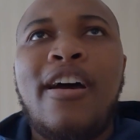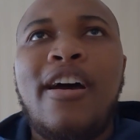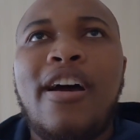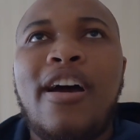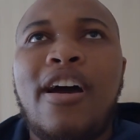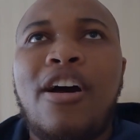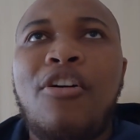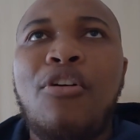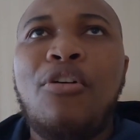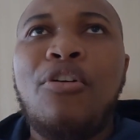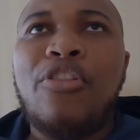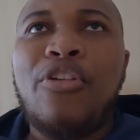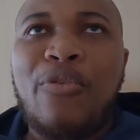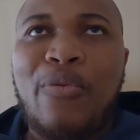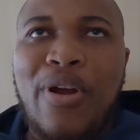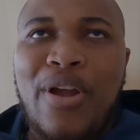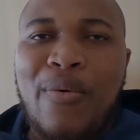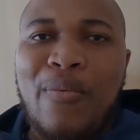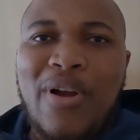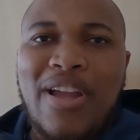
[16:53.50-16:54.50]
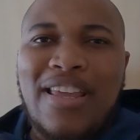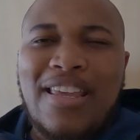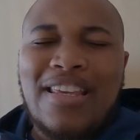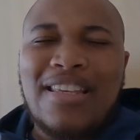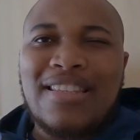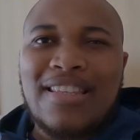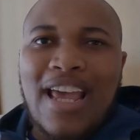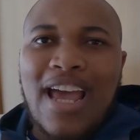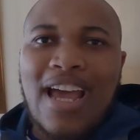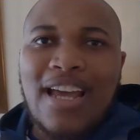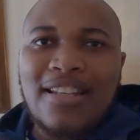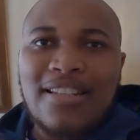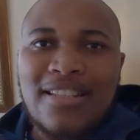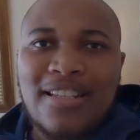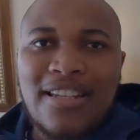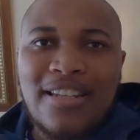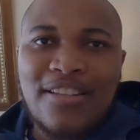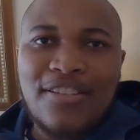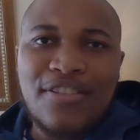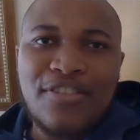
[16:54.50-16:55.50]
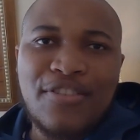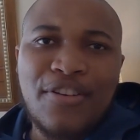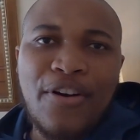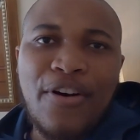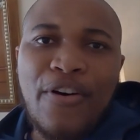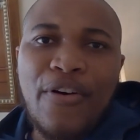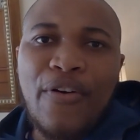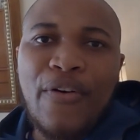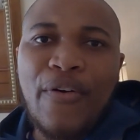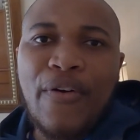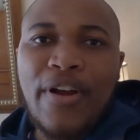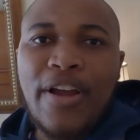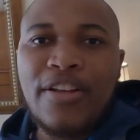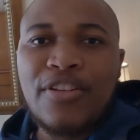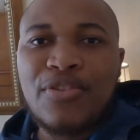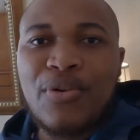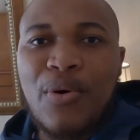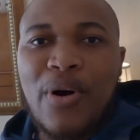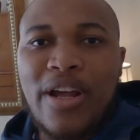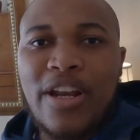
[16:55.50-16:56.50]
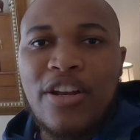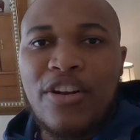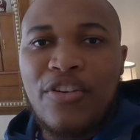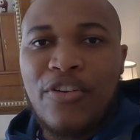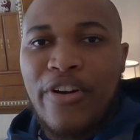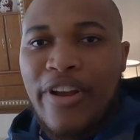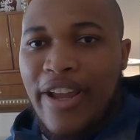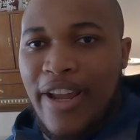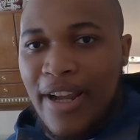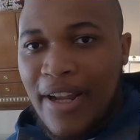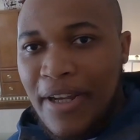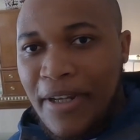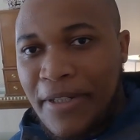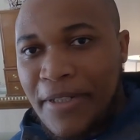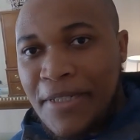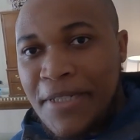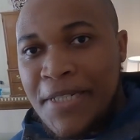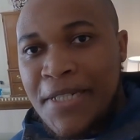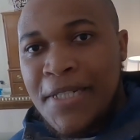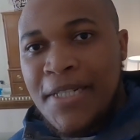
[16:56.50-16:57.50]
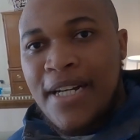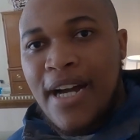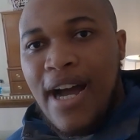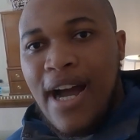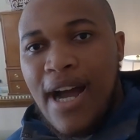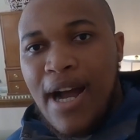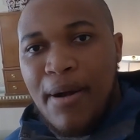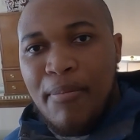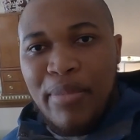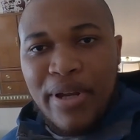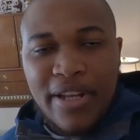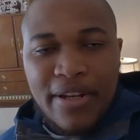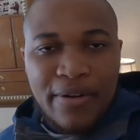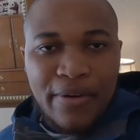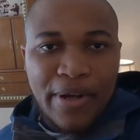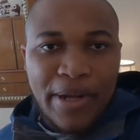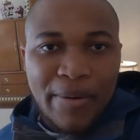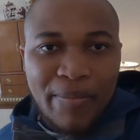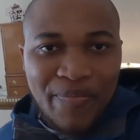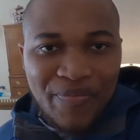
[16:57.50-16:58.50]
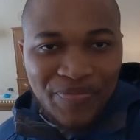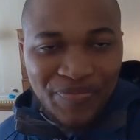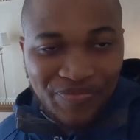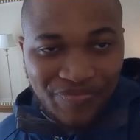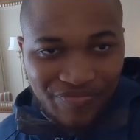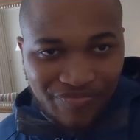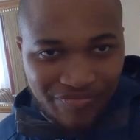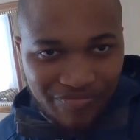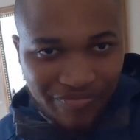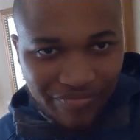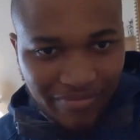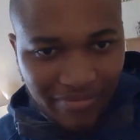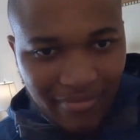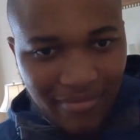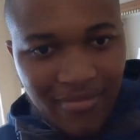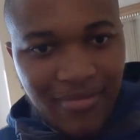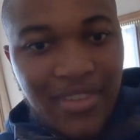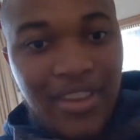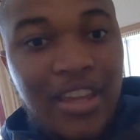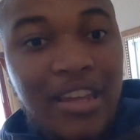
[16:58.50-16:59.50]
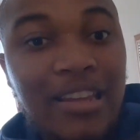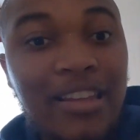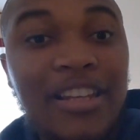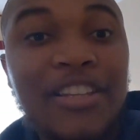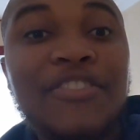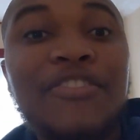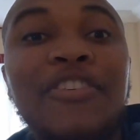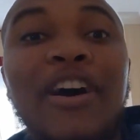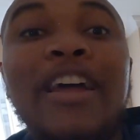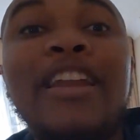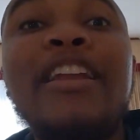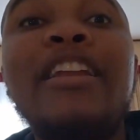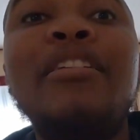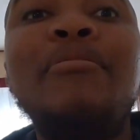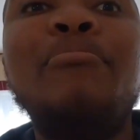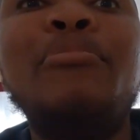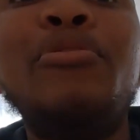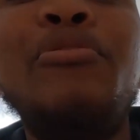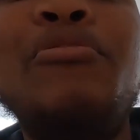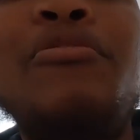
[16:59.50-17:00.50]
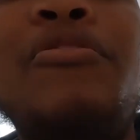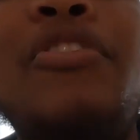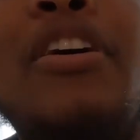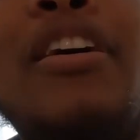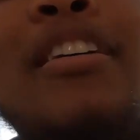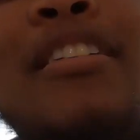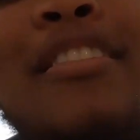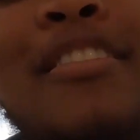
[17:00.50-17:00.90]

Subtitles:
all the way where he's at. So it's quite annoying. But anyway, let's finally move